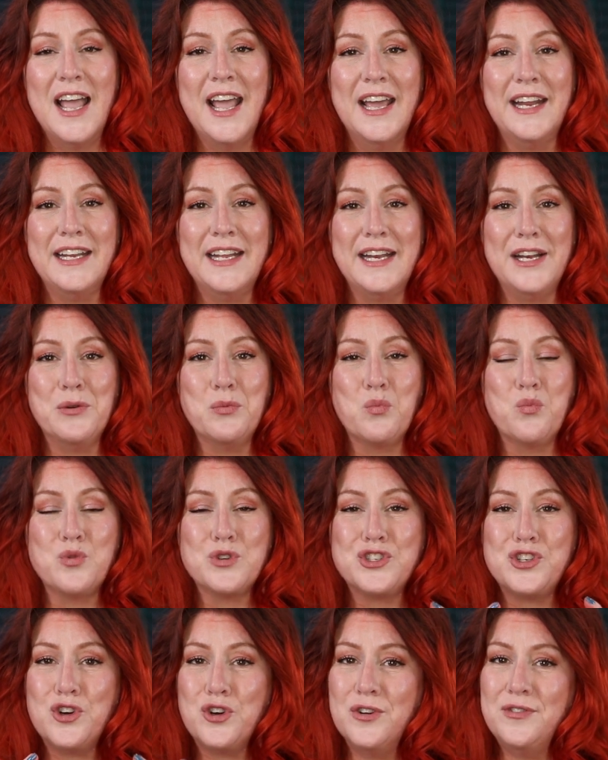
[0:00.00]
And it
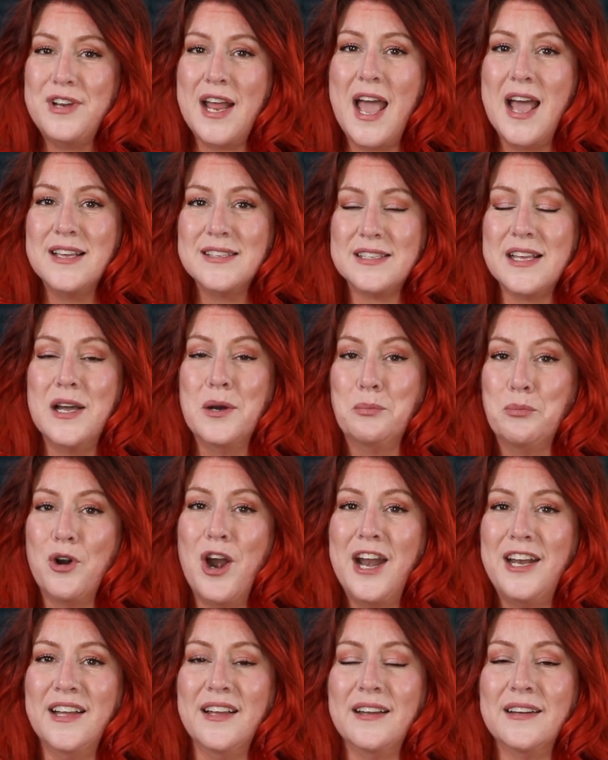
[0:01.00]
served as a
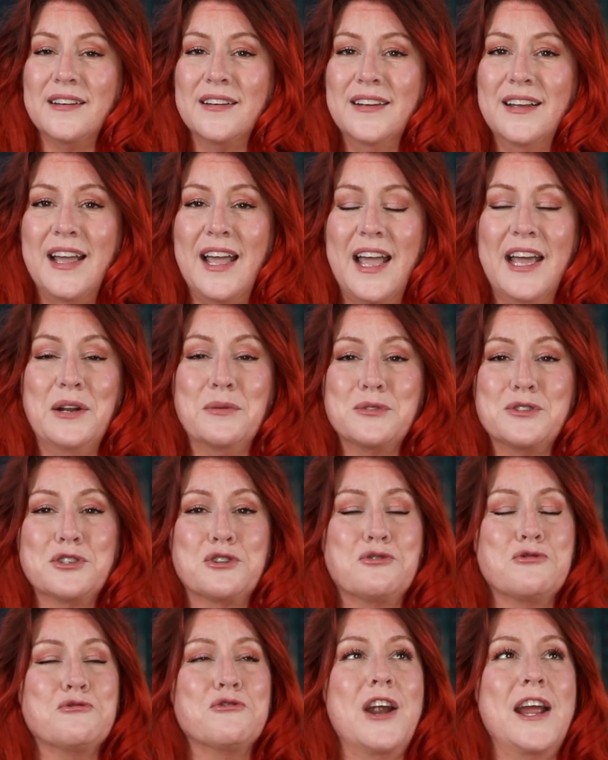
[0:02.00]
breading. And it was
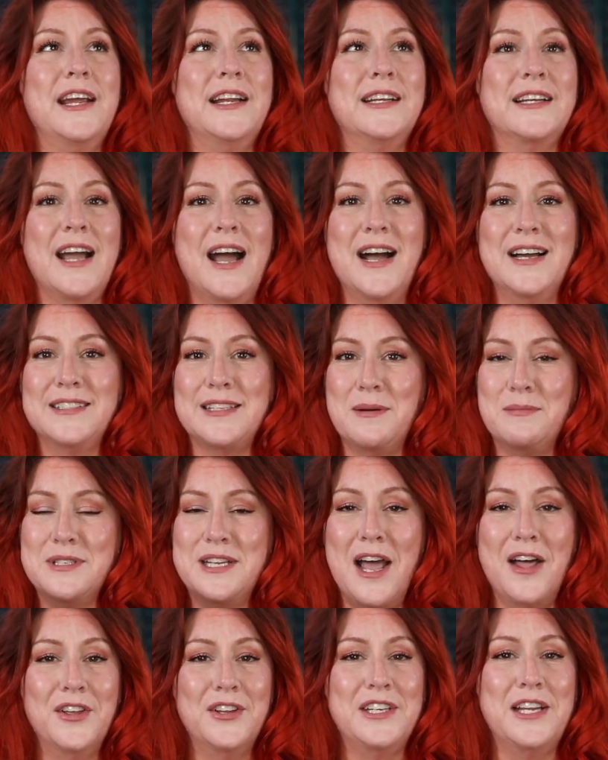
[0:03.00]
great, guys. I'm
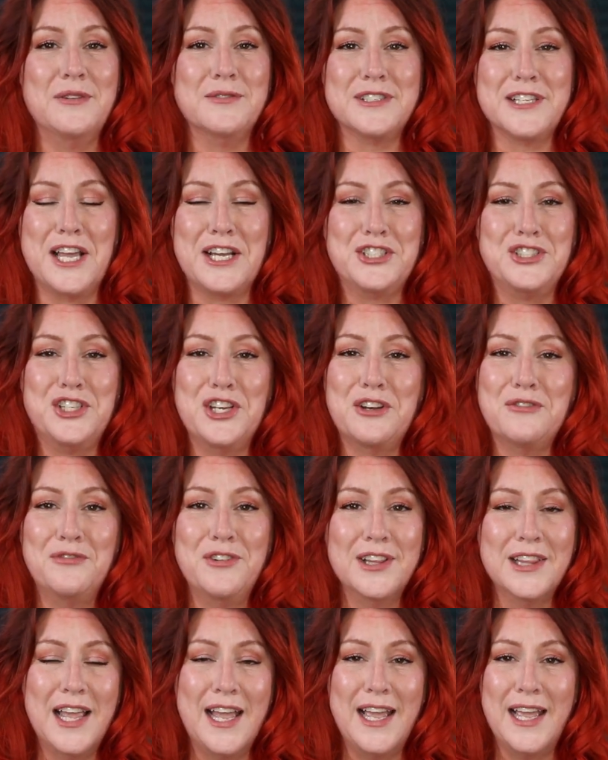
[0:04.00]
telling you, it was like
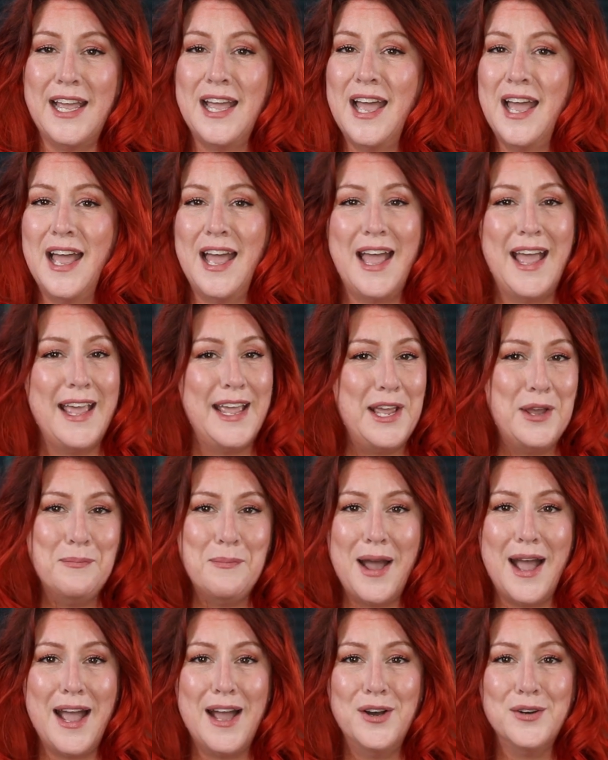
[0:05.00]
Chick-fil-A in
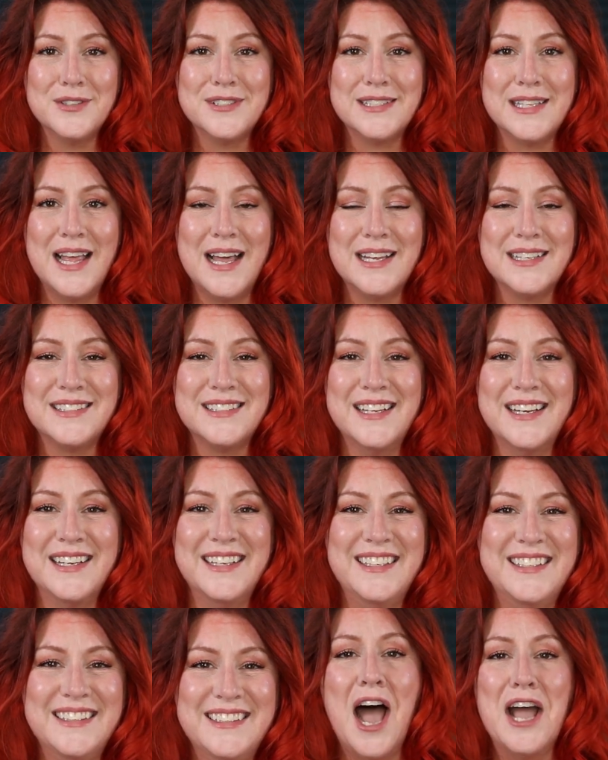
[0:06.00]
my house last
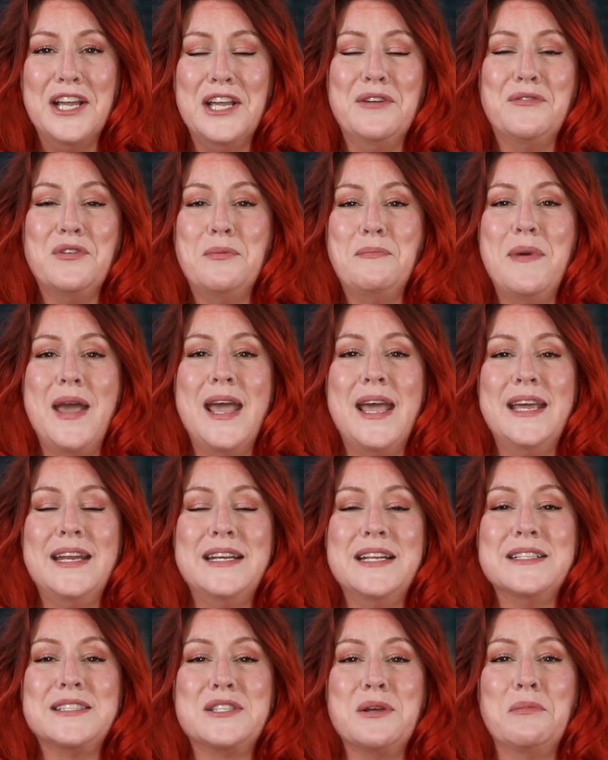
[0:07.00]
night. I even
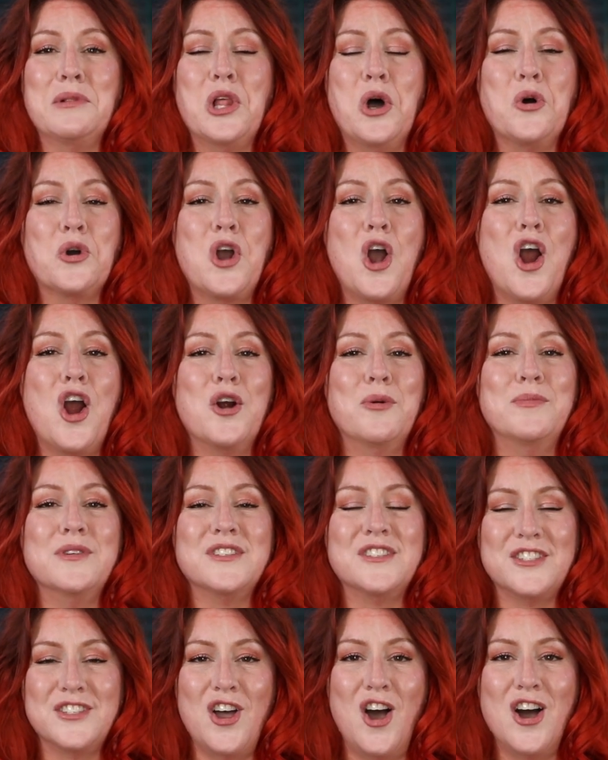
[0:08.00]
made some low carb
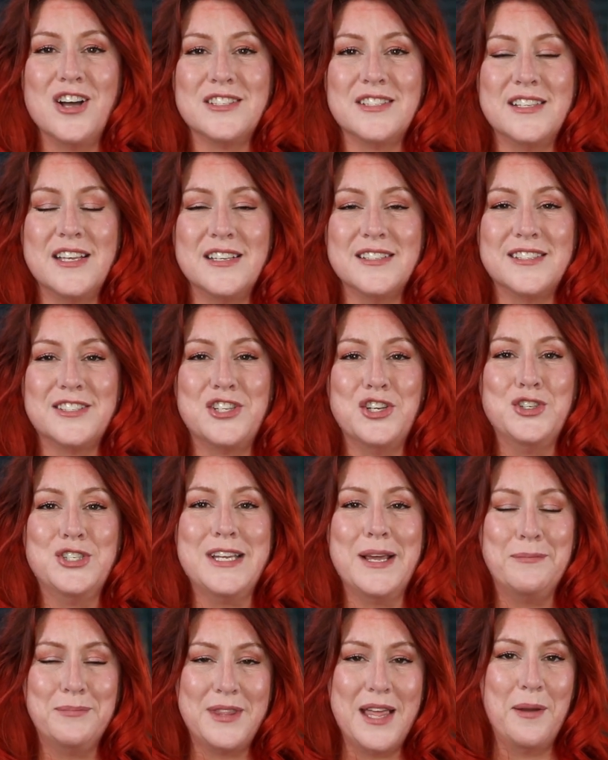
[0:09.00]
sauces to
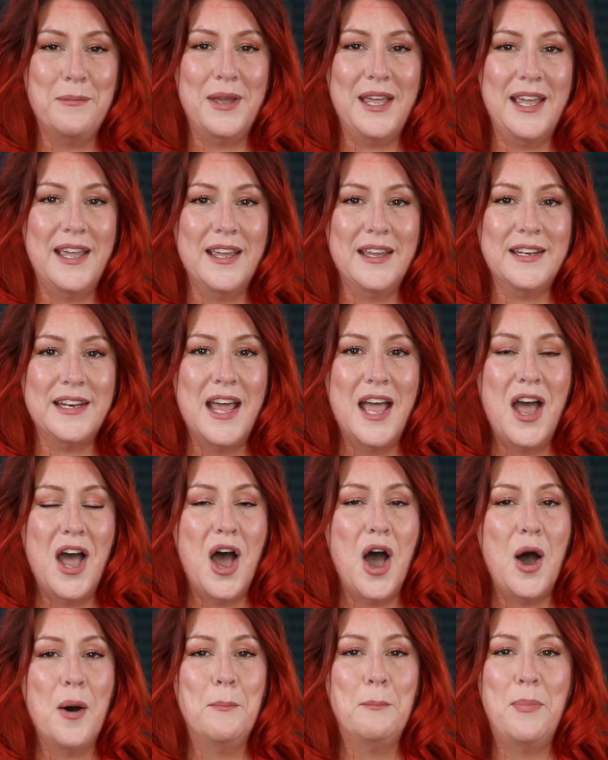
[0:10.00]
dip them in.
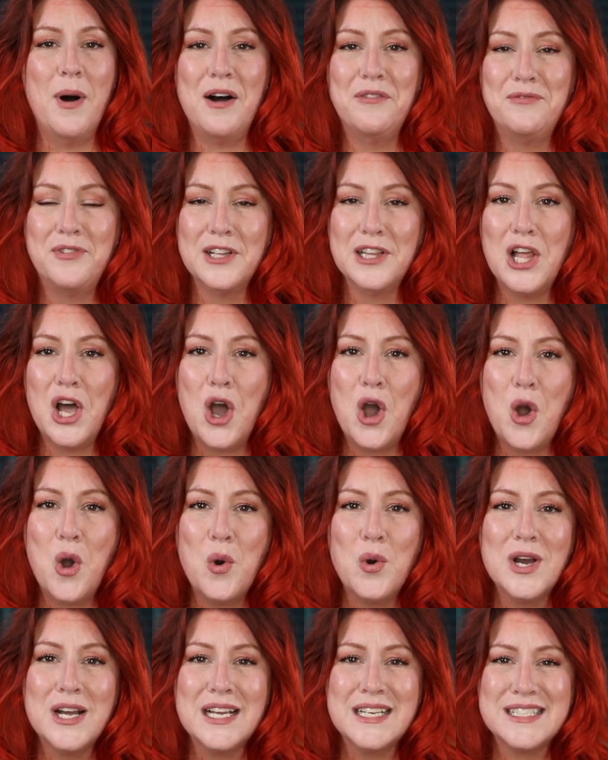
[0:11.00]
A
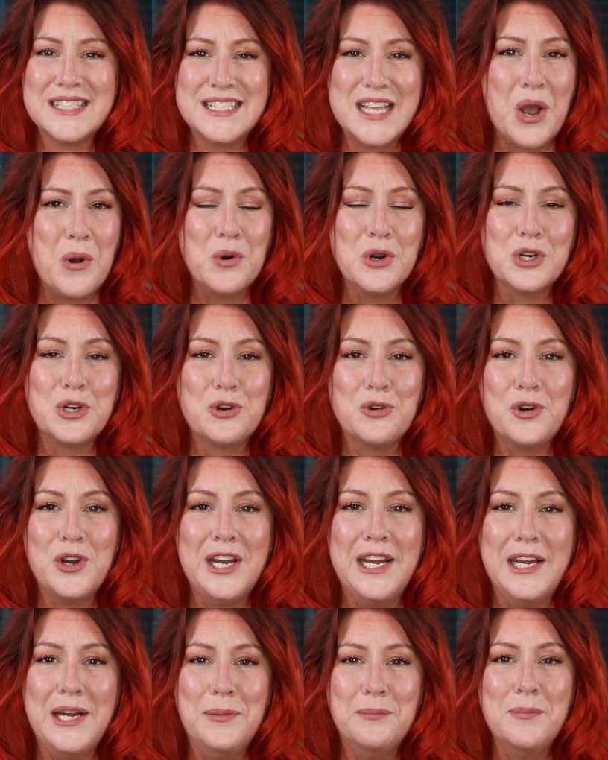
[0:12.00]
buffalo, sour
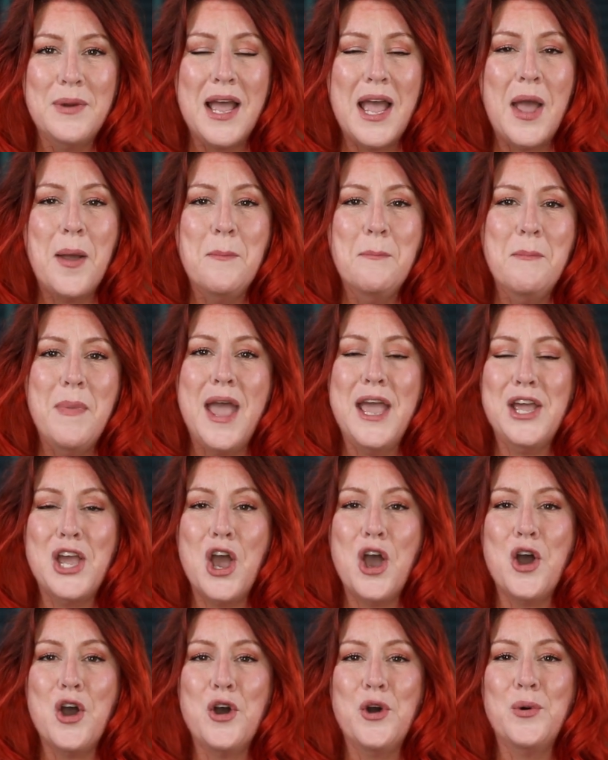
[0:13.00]
cream,
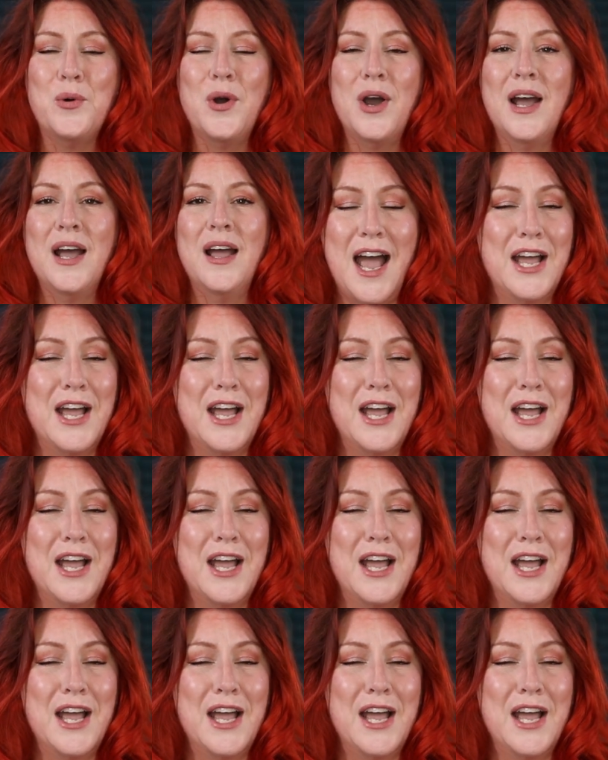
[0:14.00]
mayo.